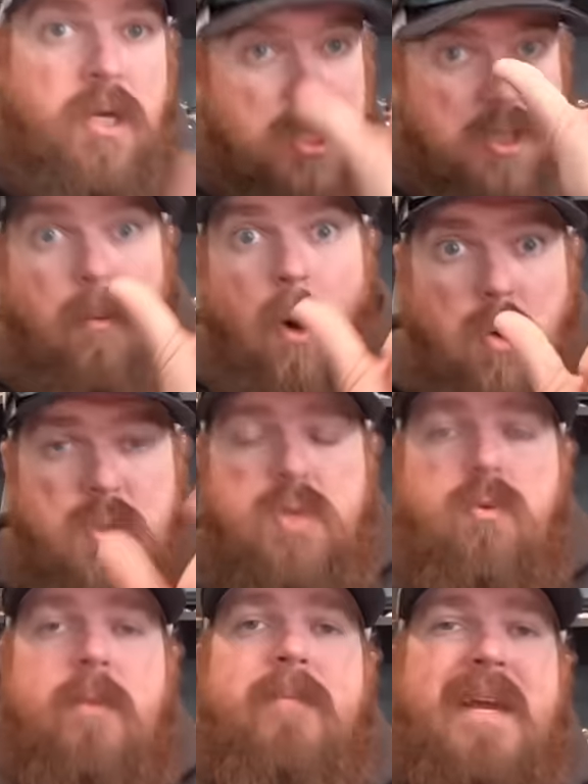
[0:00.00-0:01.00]
small
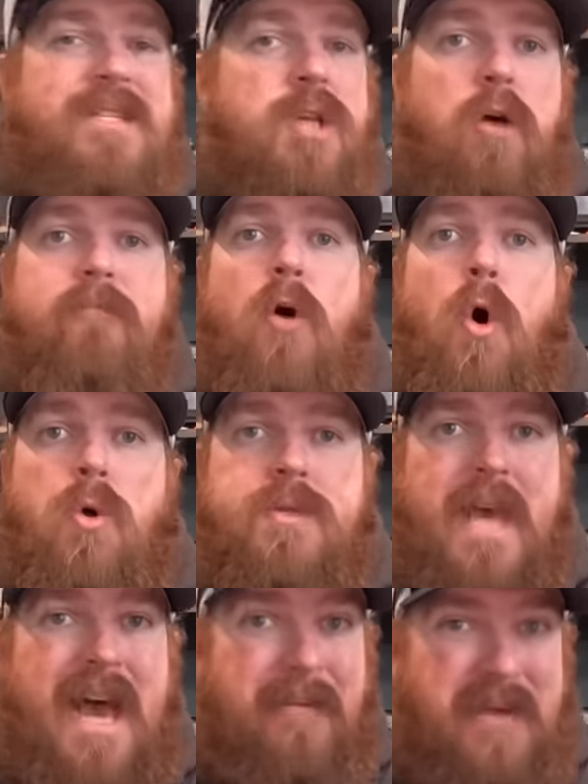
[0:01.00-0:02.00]
swim baits of all
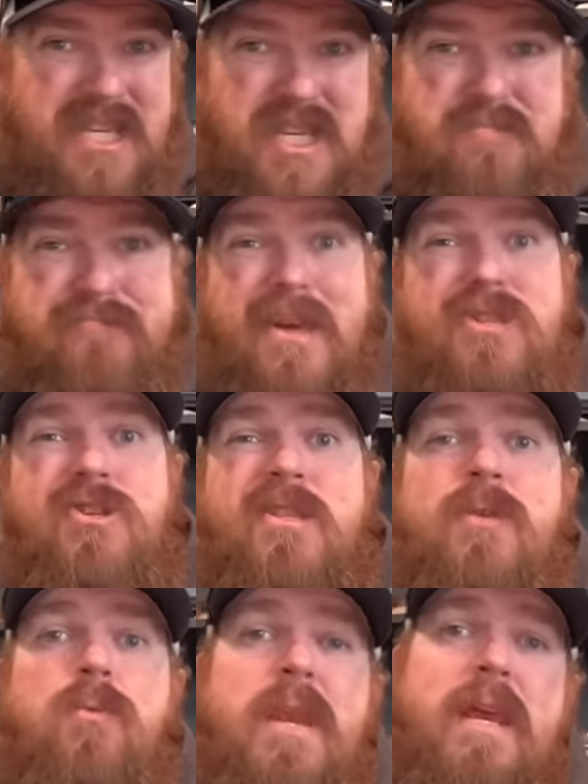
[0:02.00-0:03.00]
time, especially
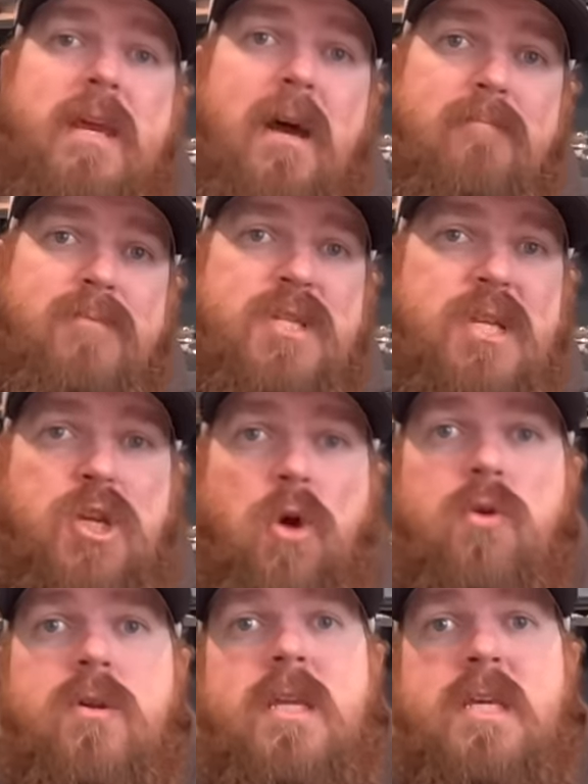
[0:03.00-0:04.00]
when it comes to
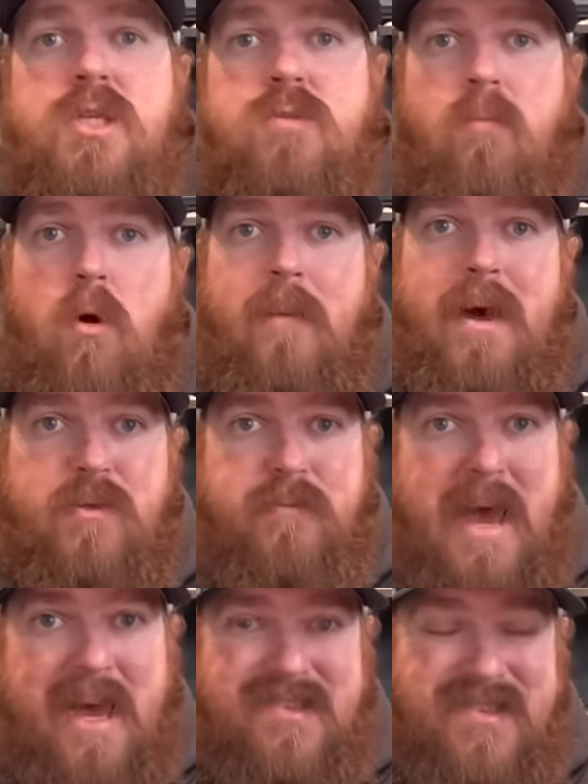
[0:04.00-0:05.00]
targeting smallmouth
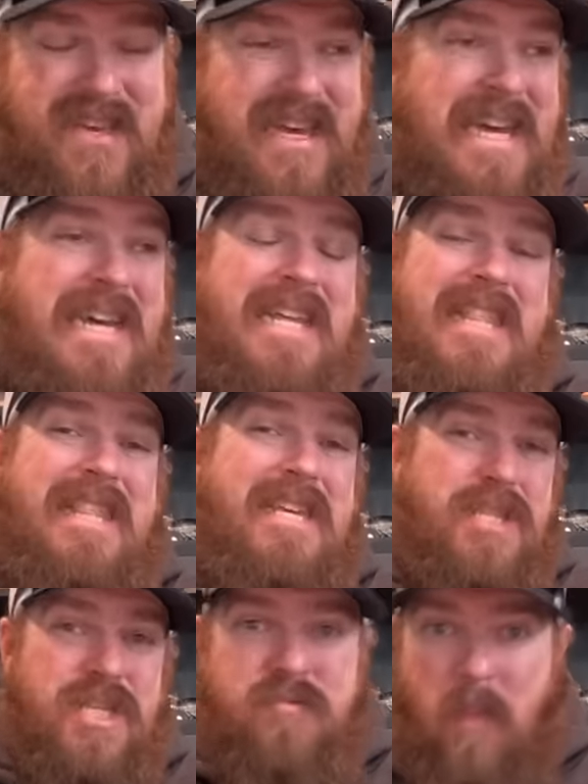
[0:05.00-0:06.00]
bass.
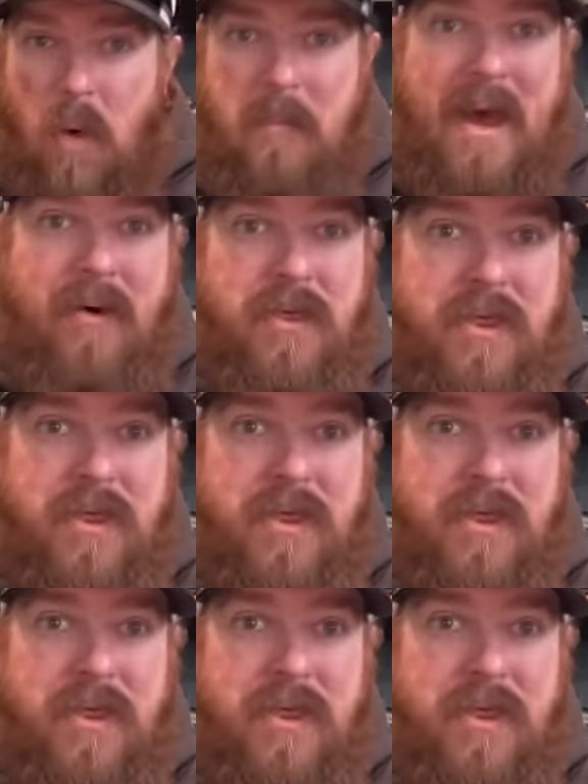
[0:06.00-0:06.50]
This smallmouth,